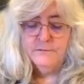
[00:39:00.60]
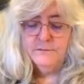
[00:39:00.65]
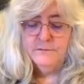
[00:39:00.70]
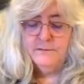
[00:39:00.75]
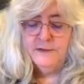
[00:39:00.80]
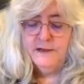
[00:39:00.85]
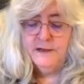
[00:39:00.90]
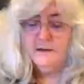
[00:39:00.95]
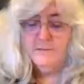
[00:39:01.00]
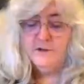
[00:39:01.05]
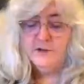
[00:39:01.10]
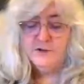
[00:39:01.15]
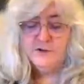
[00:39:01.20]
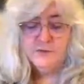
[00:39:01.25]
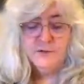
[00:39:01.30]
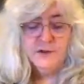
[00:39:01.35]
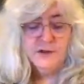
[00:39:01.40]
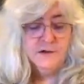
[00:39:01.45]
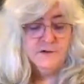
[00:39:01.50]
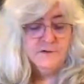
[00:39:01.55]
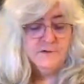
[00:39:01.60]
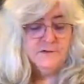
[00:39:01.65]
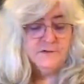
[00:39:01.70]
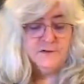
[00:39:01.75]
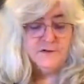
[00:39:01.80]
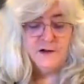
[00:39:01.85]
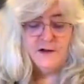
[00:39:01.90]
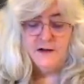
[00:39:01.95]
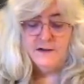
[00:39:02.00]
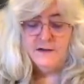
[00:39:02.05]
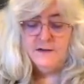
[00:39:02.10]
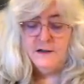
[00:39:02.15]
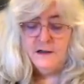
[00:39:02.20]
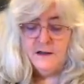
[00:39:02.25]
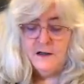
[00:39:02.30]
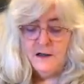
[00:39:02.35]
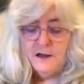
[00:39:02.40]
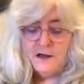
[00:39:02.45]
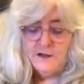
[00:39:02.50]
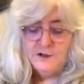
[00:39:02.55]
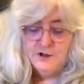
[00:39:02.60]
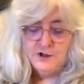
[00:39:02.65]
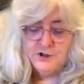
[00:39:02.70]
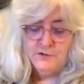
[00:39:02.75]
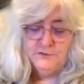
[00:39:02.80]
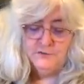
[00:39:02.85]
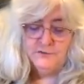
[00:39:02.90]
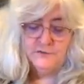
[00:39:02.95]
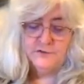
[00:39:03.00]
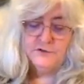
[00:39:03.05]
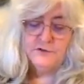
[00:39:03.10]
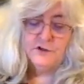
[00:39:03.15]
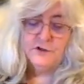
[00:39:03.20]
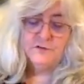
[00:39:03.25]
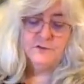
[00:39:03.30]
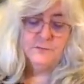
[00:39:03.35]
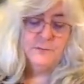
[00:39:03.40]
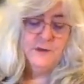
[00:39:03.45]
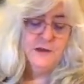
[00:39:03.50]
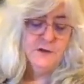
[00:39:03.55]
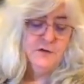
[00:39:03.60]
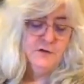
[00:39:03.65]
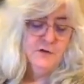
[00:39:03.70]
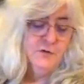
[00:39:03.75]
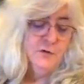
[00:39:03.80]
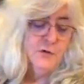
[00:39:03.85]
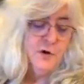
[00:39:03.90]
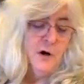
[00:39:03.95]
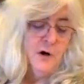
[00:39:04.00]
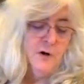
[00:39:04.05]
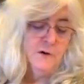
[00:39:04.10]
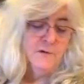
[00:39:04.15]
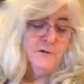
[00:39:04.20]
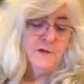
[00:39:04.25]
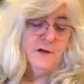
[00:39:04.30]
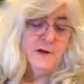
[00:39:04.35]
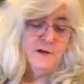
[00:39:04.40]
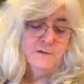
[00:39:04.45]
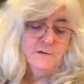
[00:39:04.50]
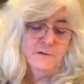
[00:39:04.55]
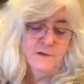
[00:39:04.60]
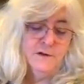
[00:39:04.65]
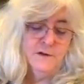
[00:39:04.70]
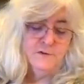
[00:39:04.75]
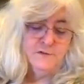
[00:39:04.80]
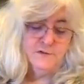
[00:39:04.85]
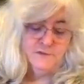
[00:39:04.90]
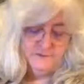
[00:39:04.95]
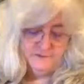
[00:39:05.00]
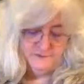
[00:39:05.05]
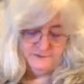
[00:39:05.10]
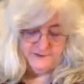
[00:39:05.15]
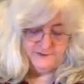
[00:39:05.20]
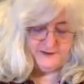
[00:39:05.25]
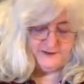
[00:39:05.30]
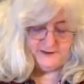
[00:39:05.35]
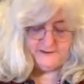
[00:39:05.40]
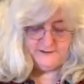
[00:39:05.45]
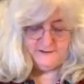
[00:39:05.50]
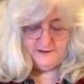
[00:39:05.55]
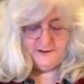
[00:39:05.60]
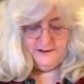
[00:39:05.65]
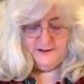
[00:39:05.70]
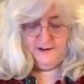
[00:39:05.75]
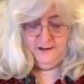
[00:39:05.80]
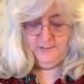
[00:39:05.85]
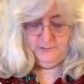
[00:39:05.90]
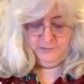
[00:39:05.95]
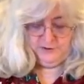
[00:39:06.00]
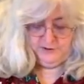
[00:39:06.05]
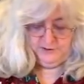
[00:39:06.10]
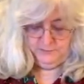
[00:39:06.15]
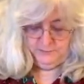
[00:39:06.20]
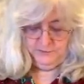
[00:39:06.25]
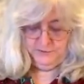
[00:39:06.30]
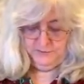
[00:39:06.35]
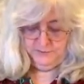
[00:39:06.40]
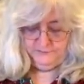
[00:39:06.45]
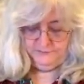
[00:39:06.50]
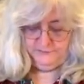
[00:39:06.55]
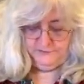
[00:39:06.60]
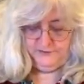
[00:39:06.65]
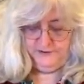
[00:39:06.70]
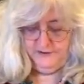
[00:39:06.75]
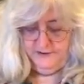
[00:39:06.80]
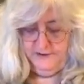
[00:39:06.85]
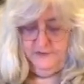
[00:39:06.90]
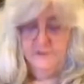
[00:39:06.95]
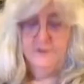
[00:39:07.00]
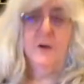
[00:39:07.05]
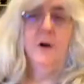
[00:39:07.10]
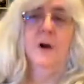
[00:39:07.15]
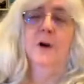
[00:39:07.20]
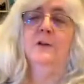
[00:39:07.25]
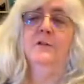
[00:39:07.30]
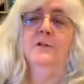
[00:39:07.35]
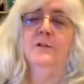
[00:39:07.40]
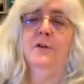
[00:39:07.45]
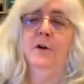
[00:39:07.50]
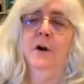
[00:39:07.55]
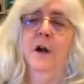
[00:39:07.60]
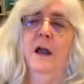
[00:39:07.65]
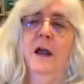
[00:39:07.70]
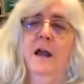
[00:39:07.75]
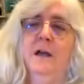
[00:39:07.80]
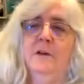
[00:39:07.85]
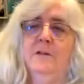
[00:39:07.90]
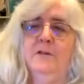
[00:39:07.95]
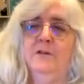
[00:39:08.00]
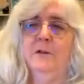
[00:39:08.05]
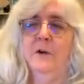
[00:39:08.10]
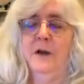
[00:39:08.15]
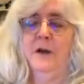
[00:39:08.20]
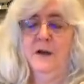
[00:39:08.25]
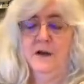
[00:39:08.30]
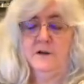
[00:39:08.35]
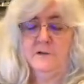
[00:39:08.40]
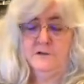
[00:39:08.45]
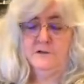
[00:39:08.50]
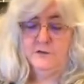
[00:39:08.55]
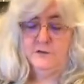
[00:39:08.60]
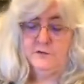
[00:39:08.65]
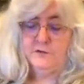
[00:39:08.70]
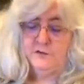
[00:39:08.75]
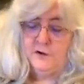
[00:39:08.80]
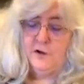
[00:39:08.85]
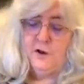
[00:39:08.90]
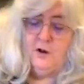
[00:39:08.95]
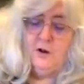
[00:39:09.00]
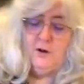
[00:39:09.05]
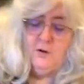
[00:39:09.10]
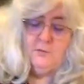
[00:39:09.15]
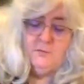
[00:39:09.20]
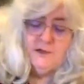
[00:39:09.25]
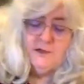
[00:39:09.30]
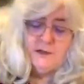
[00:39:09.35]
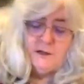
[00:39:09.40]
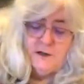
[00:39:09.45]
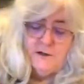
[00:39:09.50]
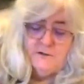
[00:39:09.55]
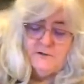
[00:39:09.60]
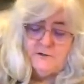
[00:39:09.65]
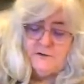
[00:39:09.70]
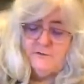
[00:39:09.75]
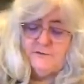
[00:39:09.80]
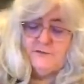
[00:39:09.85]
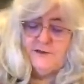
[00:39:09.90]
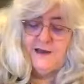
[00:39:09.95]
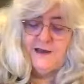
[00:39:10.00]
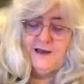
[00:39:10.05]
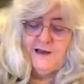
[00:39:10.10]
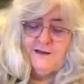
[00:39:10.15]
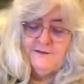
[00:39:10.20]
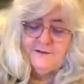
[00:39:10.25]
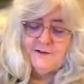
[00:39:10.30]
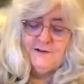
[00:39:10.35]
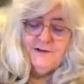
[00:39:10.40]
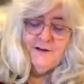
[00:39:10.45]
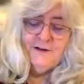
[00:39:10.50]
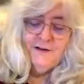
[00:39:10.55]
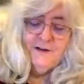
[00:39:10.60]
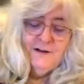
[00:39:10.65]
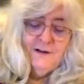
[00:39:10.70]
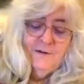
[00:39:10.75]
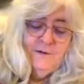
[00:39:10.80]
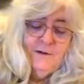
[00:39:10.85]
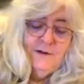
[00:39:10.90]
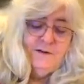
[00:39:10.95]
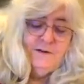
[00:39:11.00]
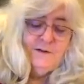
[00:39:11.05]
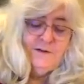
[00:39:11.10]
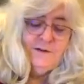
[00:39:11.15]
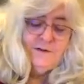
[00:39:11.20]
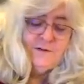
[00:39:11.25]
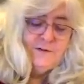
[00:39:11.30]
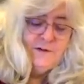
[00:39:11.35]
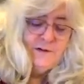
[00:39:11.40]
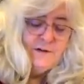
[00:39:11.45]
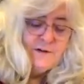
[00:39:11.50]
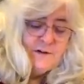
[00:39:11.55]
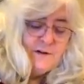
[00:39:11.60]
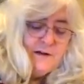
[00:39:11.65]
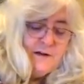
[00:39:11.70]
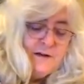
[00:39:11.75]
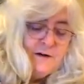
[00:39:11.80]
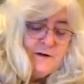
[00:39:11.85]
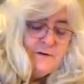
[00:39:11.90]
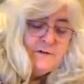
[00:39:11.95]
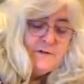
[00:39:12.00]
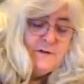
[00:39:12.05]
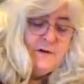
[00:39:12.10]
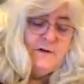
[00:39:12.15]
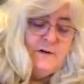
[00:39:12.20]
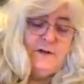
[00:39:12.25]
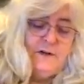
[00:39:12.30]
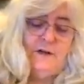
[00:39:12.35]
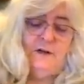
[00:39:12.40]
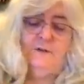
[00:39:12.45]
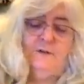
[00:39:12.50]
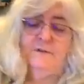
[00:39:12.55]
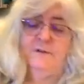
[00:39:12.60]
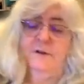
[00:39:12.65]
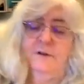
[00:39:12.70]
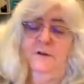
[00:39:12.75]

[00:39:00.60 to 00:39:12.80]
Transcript: imagery inside, I chose to just make 2 cards out of this instead. But I will say these cards are extra, extra tall because of that. Wait till you see the layers on these.